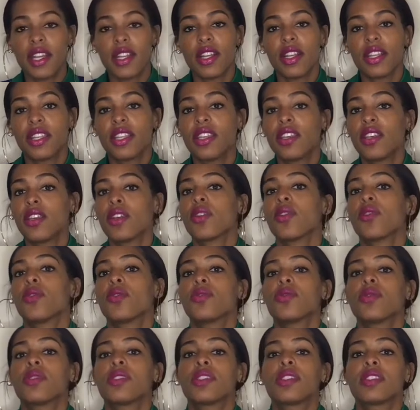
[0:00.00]

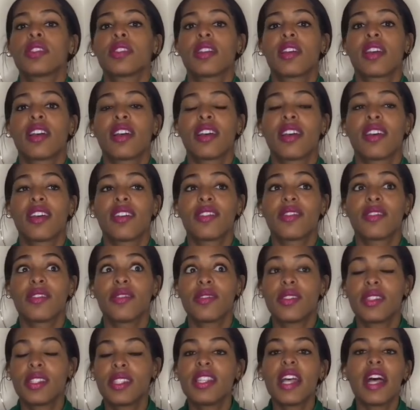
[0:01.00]
kills
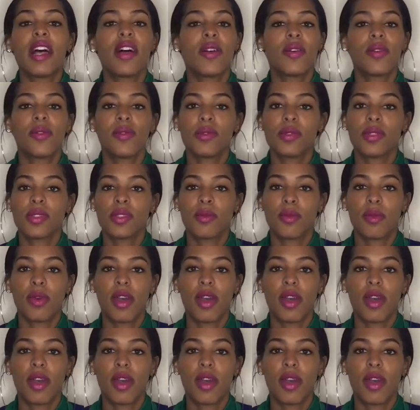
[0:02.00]
cells.